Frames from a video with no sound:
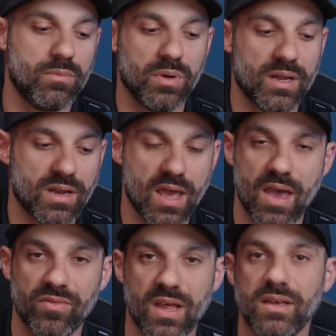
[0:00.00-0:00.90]
but I
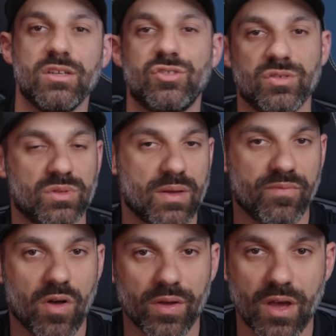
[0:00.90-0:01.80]
haven't had any issues with them
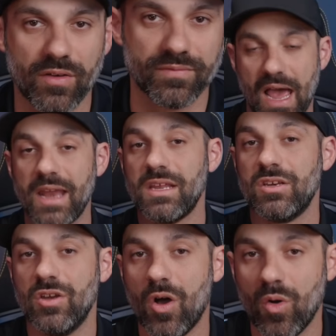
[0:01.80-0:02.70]
falling off. I
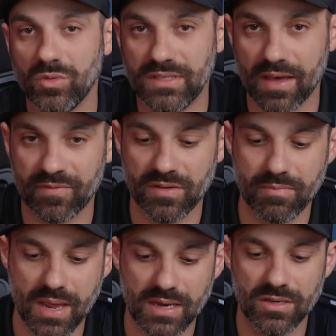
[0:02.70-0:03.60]
didn't know
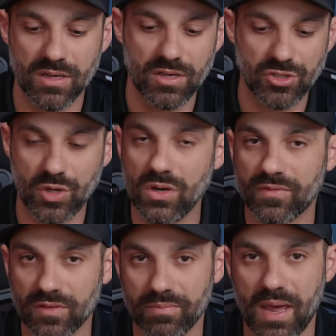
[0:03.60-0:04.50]
Deafen made two
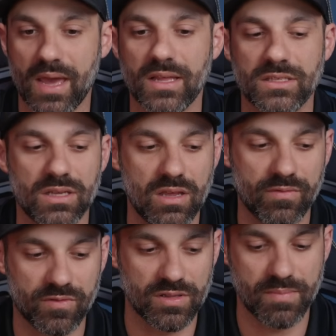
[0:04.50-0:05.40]
different pads
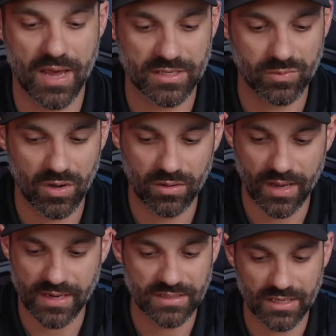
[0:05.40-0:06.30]
for the Maxwell.
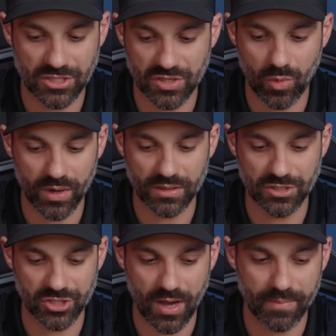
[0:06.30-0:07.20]
I guess I just quickly
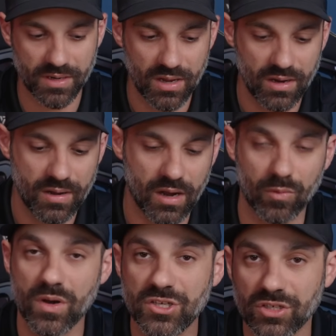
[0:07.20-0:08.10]
shopped.
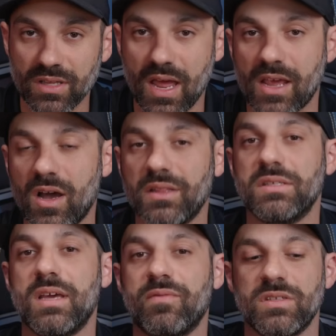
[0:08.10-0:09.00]
Originally, I got the
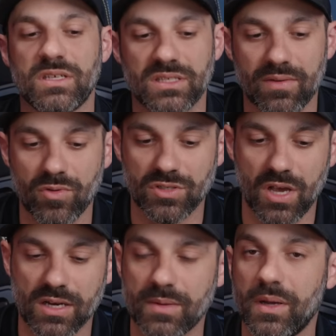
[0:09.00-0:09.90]
Deafens because everyone
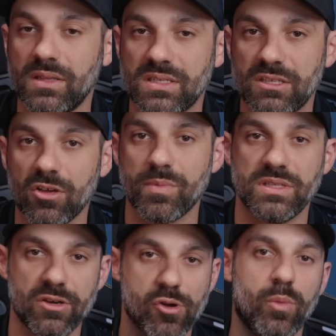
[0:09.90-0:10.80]
talked about the silk
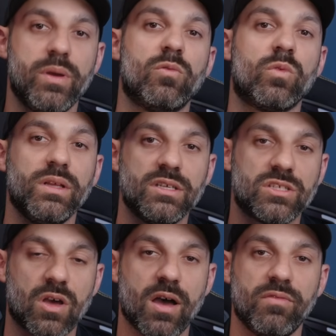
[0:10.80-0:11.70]
material being really
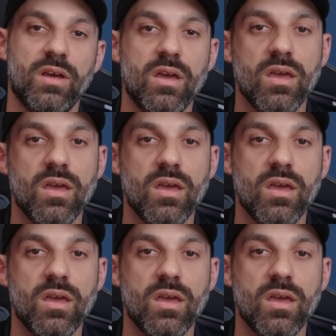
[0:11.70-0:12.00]
soft